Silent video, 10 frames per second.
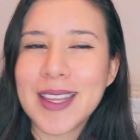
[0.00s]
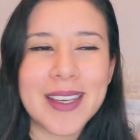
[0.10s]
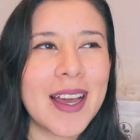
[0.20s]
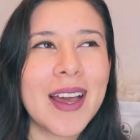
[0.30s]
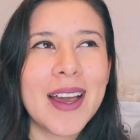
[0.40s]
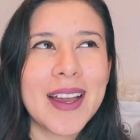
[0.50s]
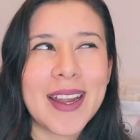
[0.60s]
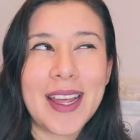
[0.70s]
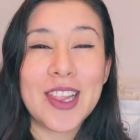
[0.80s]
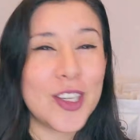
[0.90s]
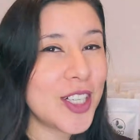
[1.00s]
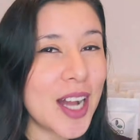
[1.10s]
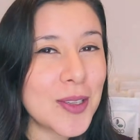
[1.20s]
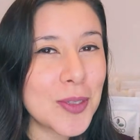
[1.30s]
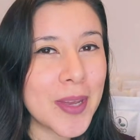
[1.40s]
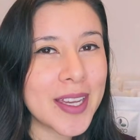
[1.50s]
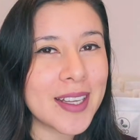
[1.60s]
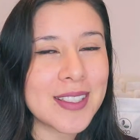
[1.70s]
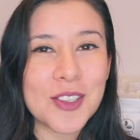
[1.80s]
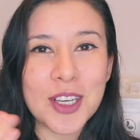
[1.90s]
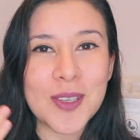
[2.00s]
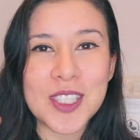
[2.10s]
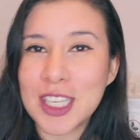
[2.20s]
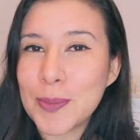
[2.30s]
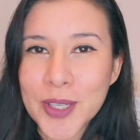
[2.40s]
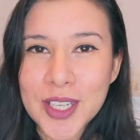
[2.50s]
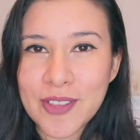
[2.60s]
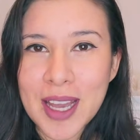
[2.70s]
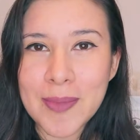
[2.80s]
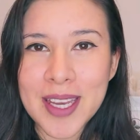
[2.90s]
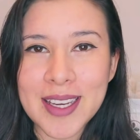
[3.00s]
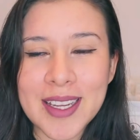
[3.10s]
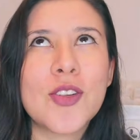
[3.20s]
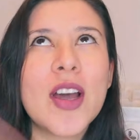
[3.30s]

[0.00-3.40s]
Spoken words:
Like, can I learn how to make it? Is it gonna be cheaper if I make it?